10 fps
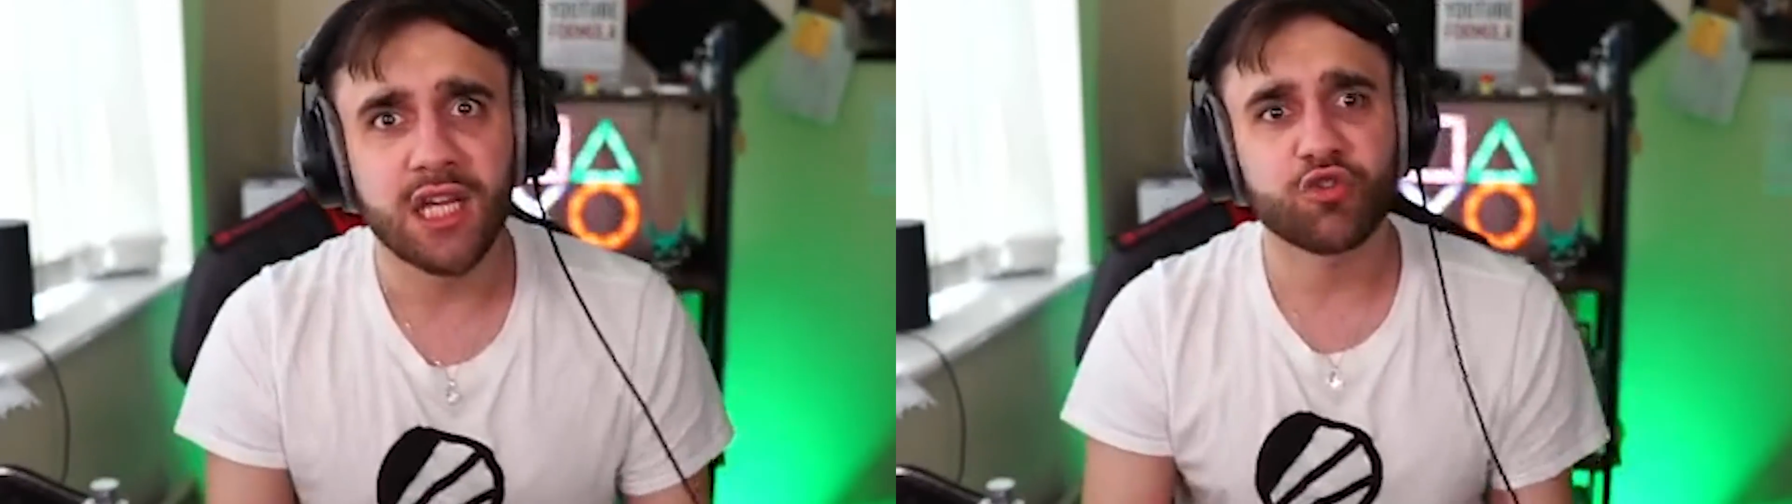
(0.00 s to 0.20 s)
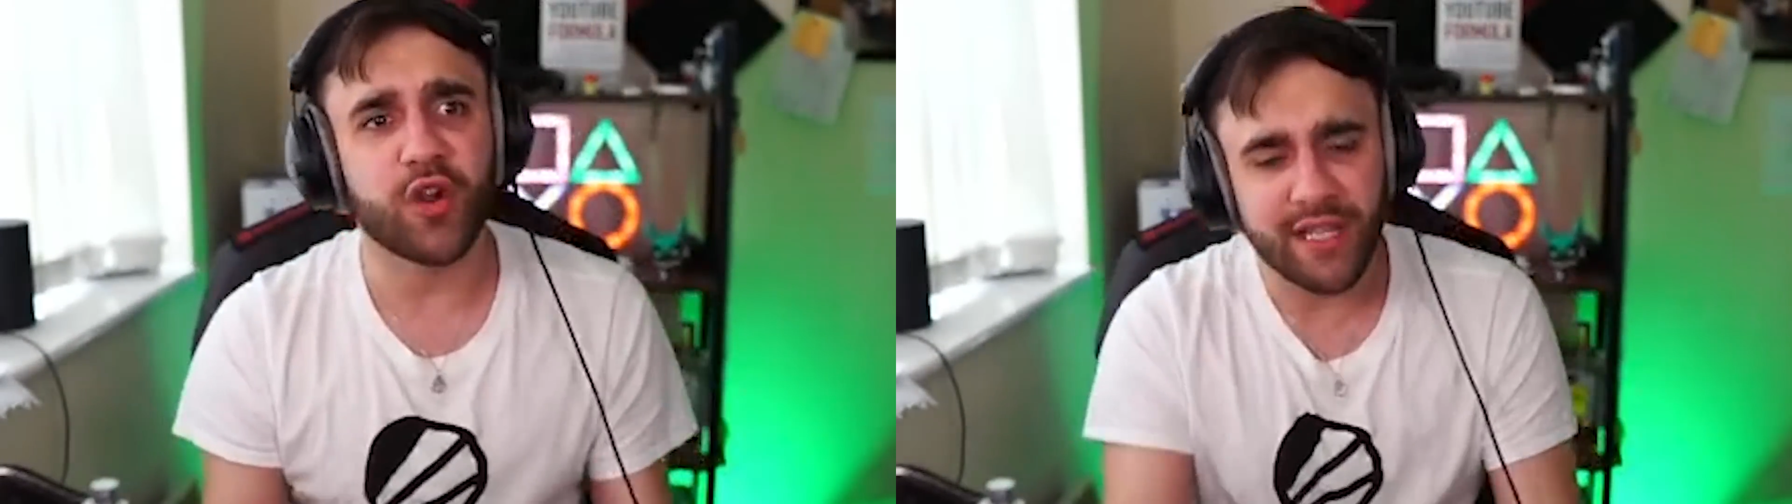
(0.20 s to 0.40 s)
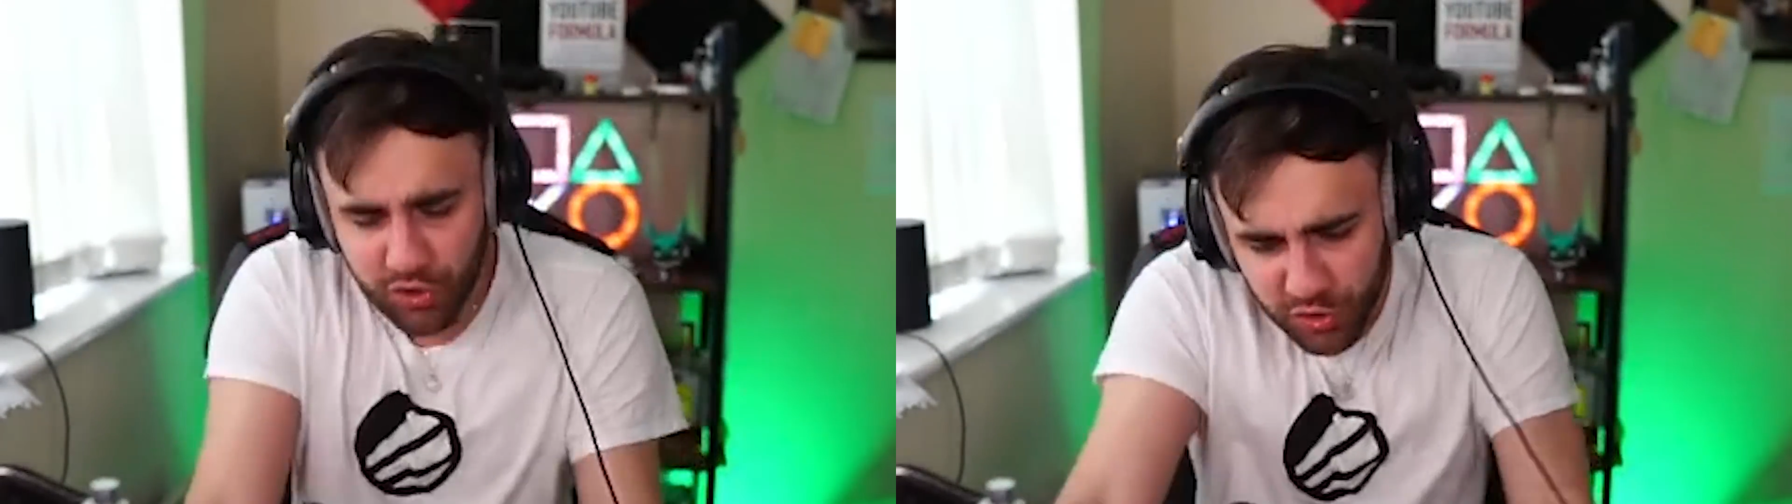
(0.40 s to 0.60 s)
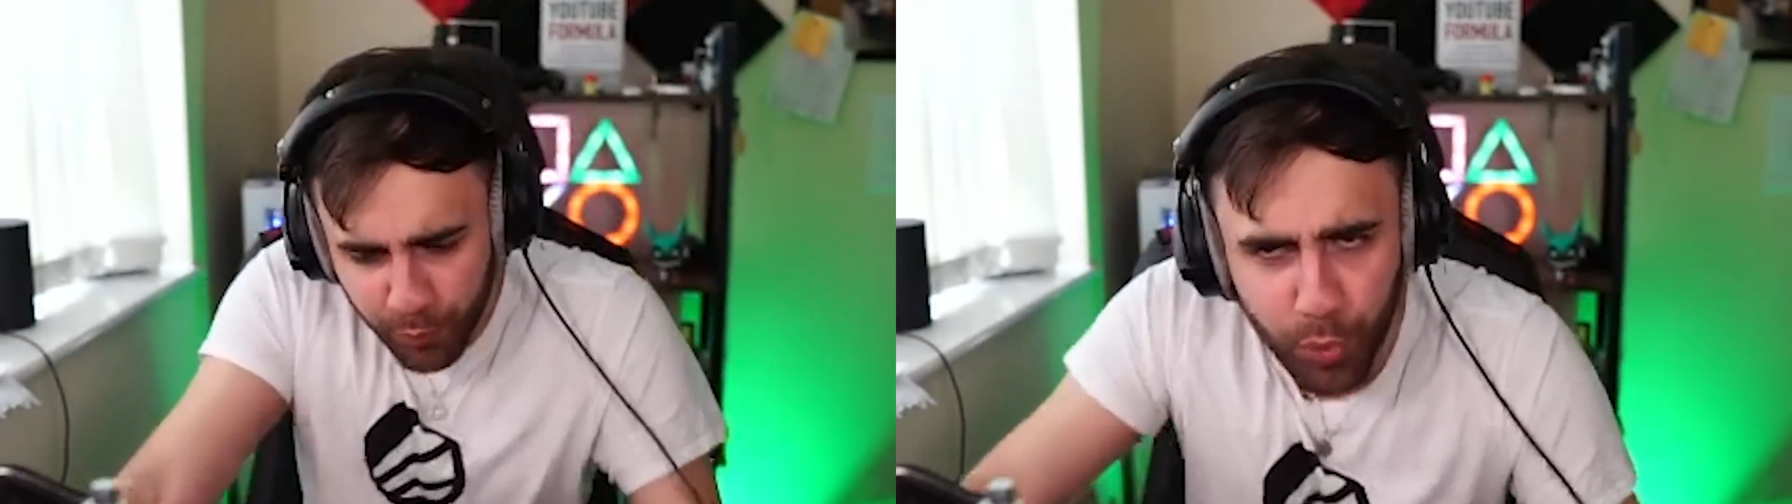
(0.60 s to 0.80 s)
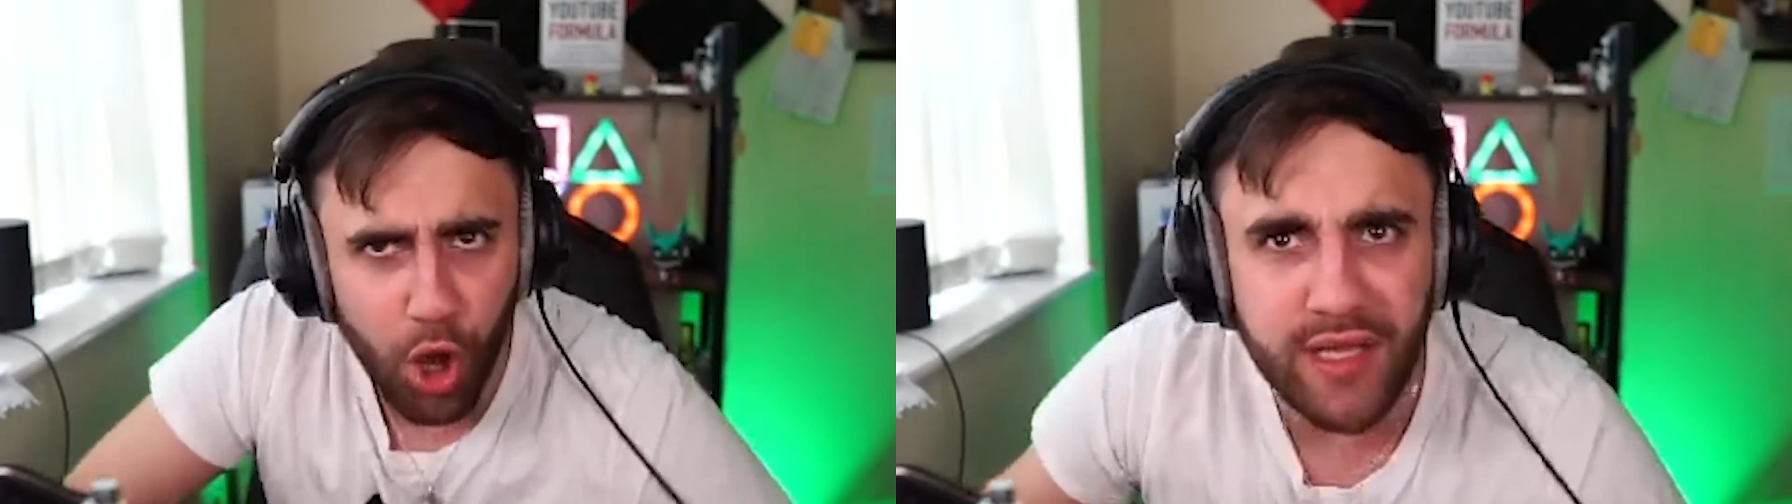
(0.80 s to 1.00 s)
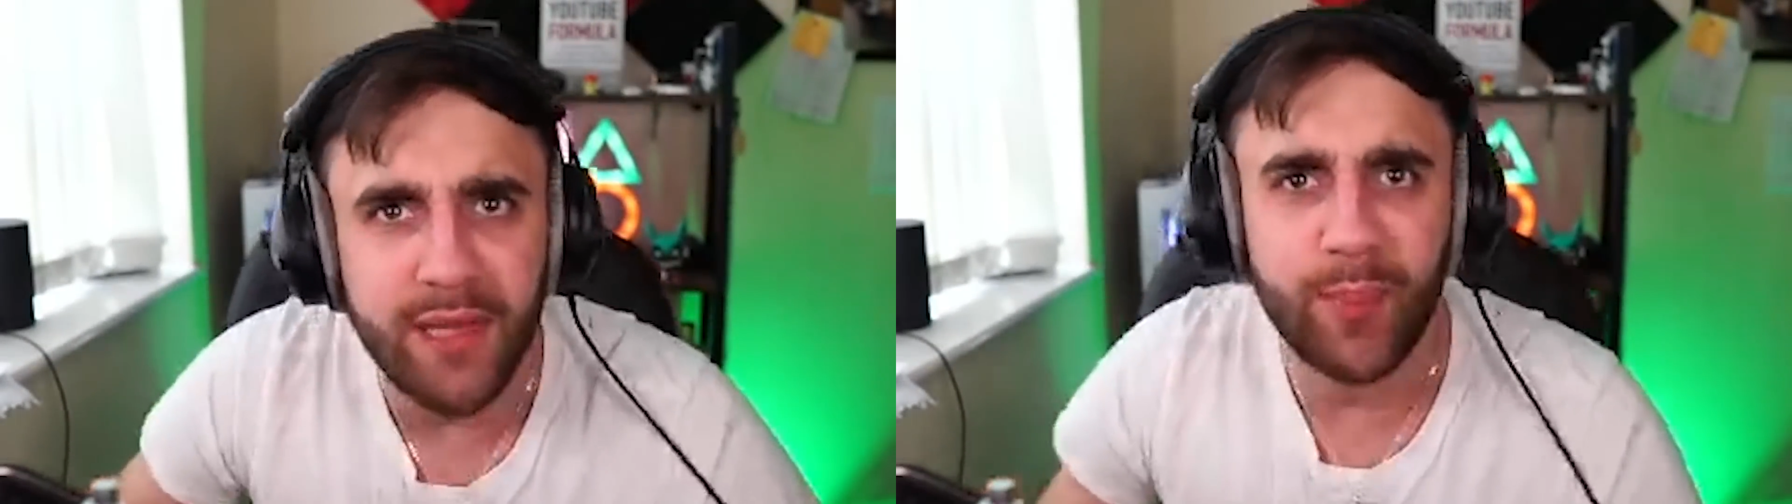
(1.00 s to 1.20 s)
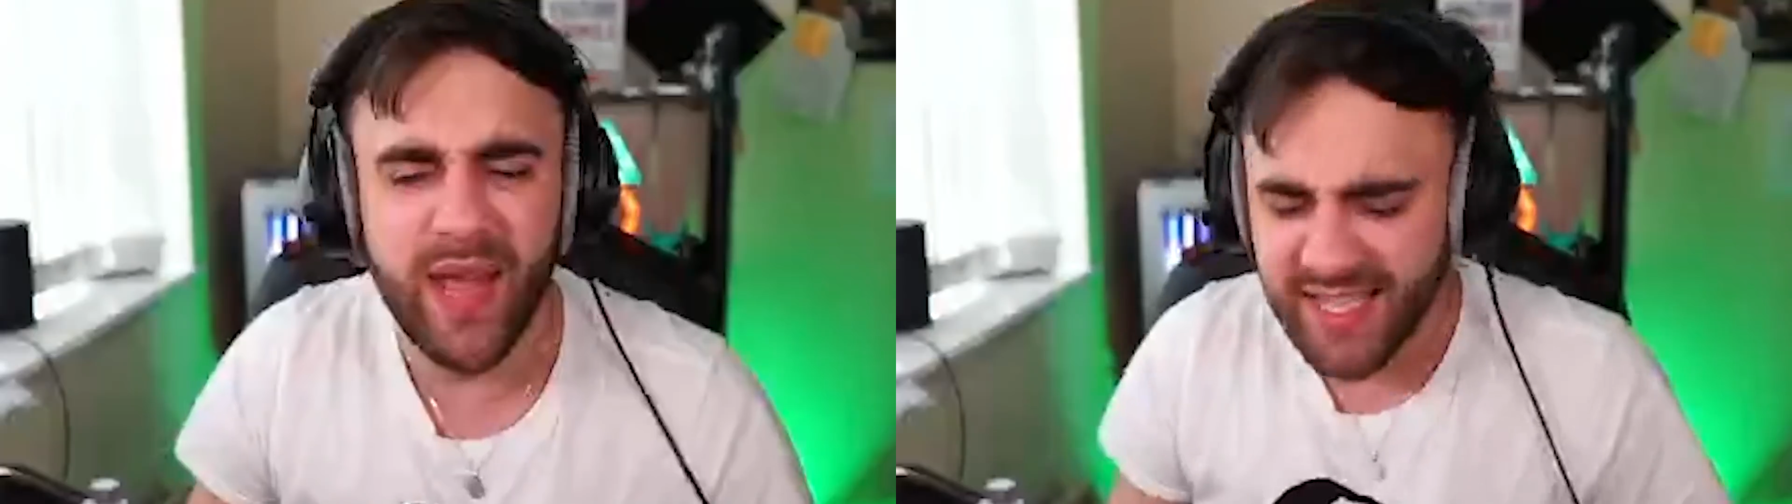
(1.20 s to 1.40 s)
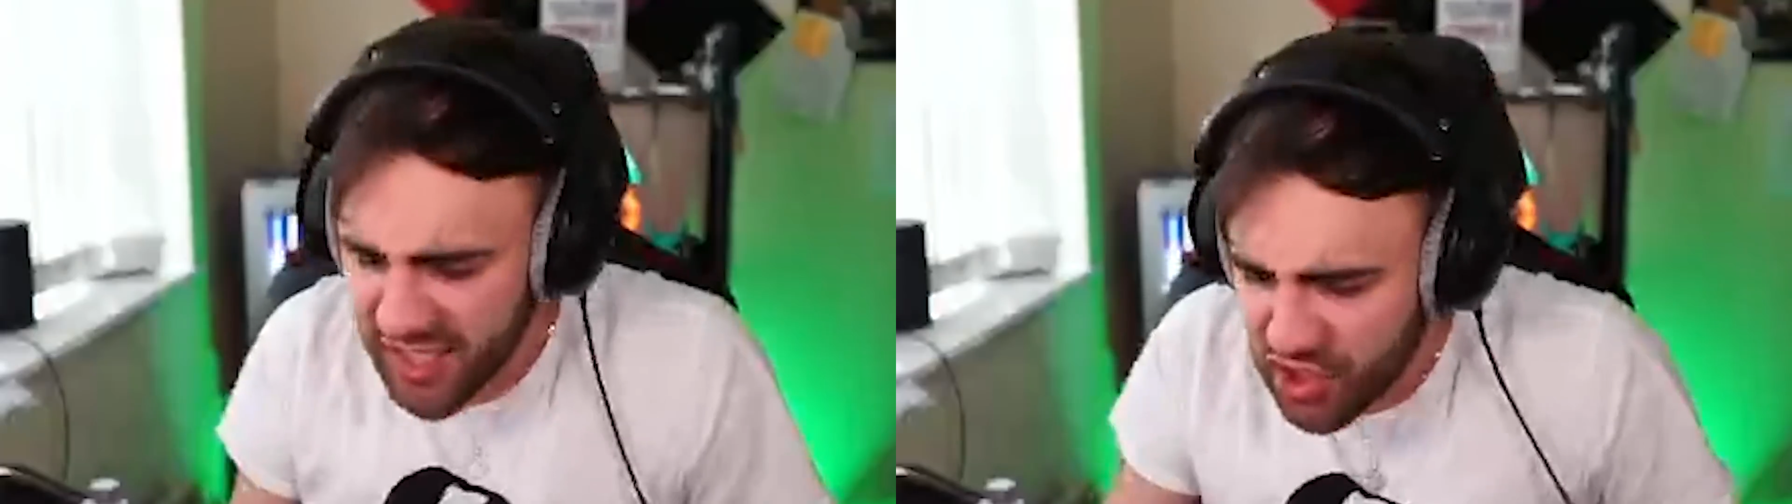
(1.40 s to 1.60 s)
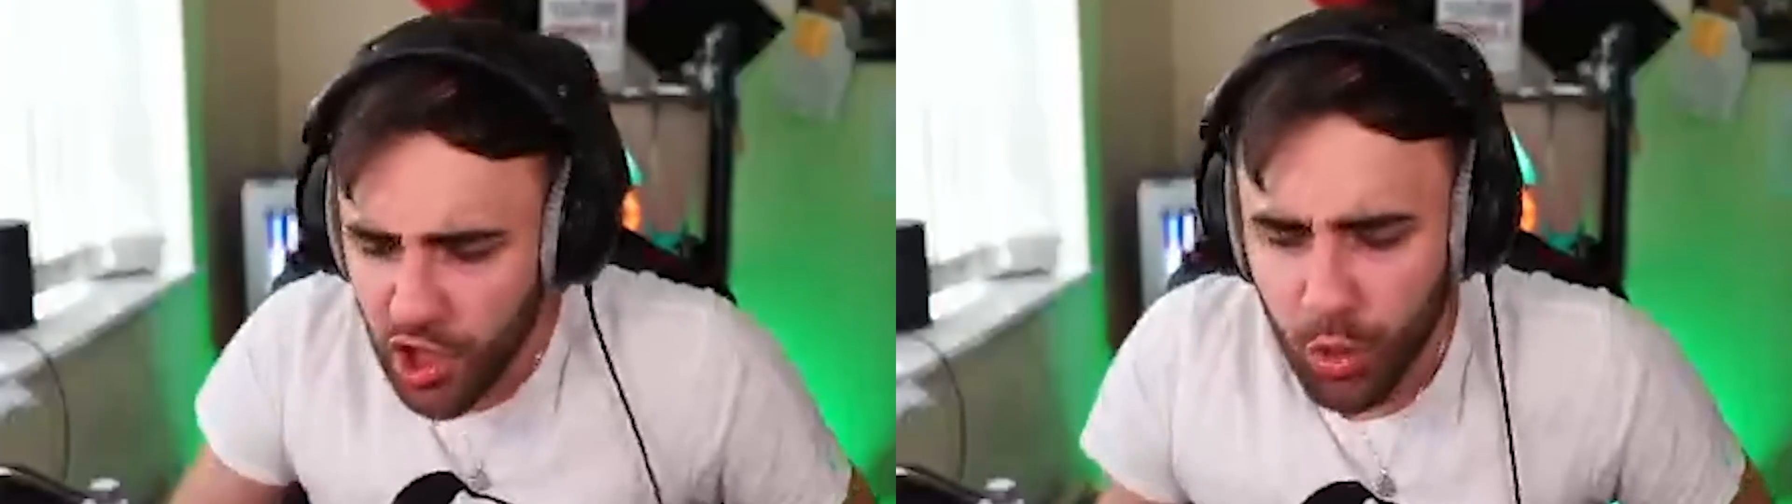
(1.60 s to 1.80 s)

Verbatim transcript: trying to exploit the paces.